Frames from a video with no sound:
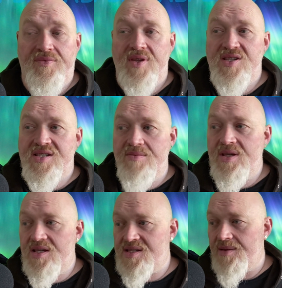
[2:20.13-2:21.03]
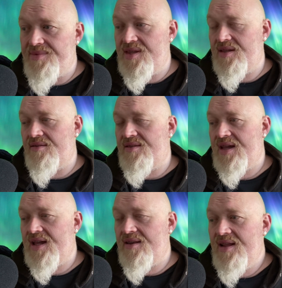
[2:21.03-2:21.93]
Stimming is something
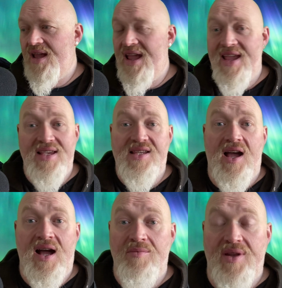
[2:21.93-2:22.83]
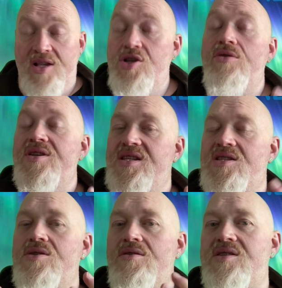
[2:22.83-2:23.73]
that is harmless, as long as
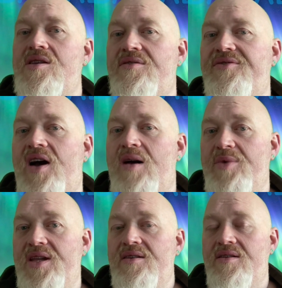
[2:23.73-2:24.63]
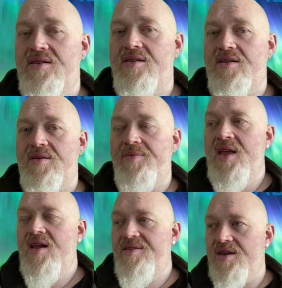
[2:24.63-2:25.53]
it's not self harming. Um,
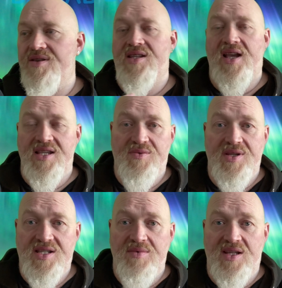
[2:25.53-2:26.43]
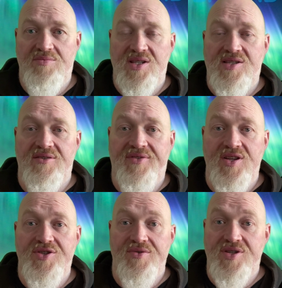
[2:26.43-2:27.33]
there is a case where stimming can be self
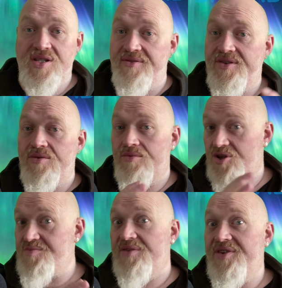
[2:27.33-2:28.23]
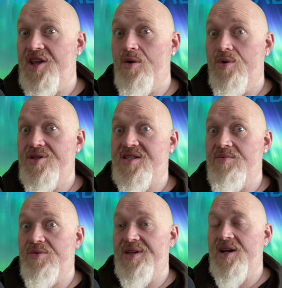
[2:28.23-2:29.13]
injurious, and if you watch my video on
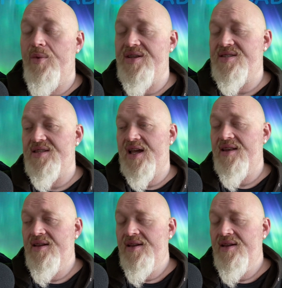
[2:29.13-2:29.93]
stimming, we go into that.